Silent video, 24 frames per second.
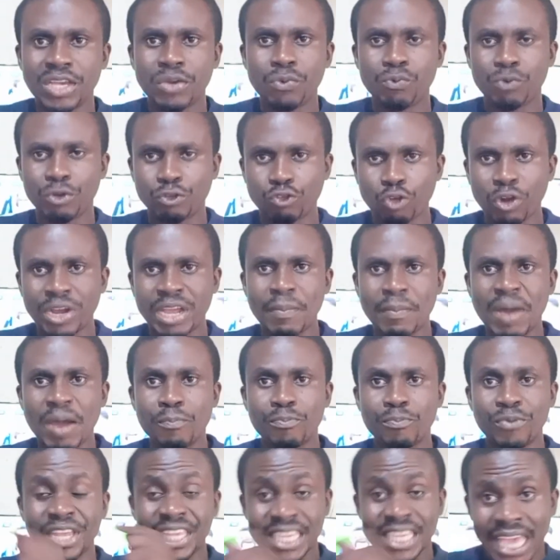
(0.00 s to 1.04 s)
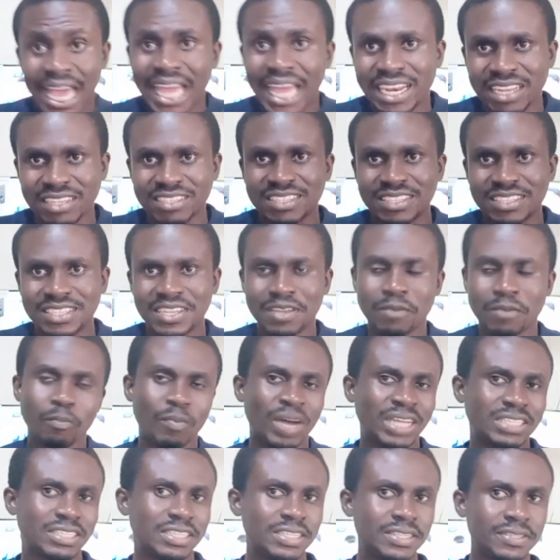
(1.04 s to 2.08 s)
we talk about brachialis
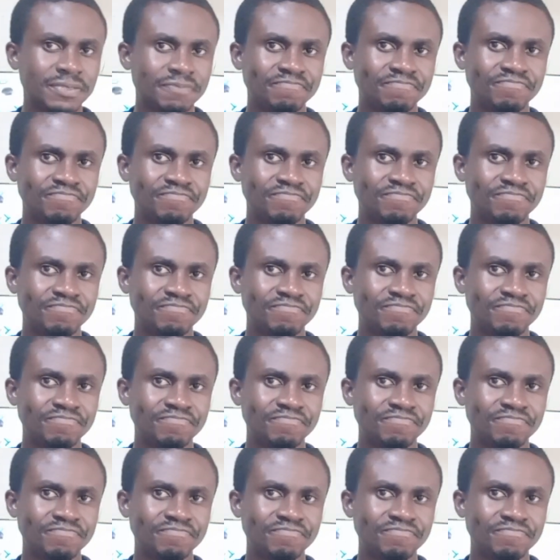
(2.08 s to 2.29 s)
muscle.